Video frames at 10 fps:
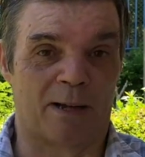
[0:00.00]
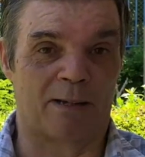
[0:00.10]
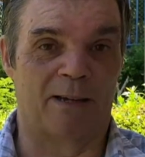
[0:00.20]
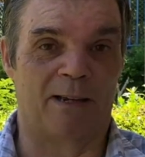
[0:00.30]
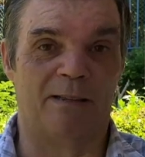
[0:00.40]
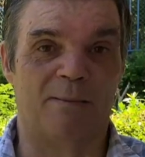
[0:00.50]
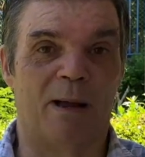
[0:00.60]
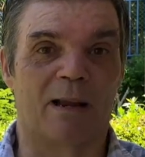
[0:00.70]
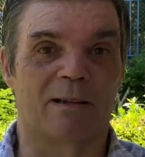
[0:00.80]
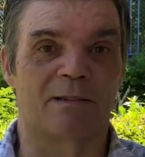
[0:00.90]
can hear the
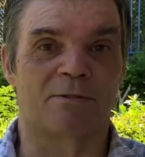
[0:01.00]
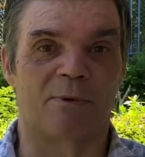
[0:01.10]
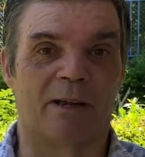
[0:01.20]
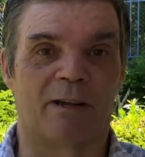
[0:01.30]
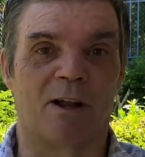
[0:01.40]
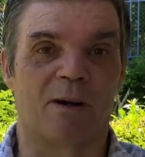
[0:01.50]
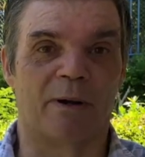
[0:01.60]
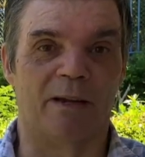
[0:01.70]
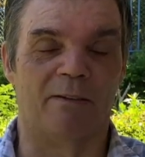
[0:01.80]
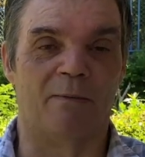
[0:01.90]
bells ringing
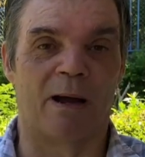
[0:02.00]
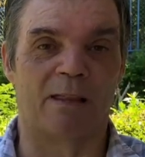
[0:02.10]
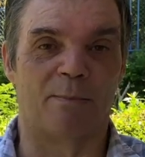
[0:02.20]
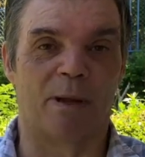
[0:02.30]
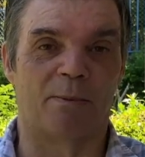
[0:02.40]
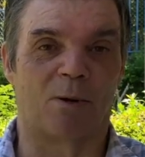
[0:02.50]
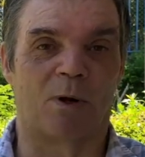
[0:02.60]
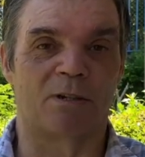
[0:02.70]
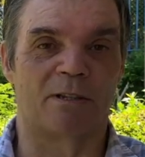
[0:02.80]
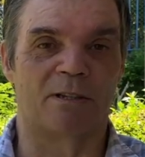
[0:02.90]
already by the people
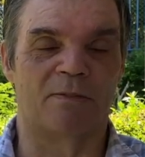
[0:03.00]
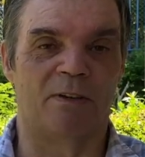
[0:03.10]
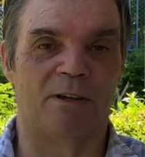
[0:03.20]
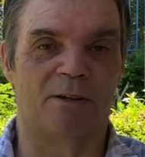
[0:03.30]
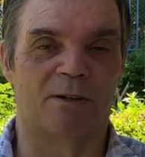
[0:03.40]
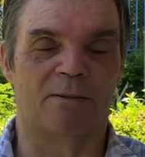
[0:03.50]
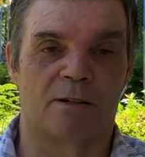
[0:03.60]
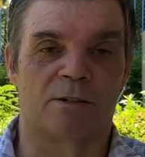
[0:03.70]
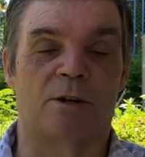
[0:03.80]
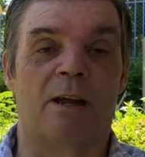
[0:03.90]
watching this video.
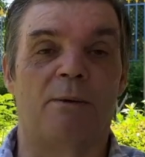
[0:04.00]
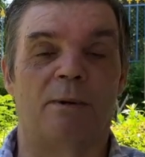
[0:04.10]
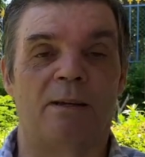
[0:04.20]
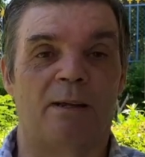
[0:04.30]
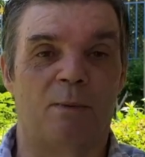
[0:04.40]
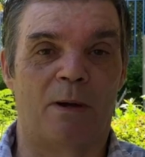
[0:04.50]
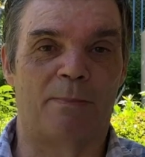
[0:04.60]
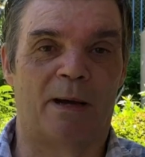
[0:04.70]
So anyway, he went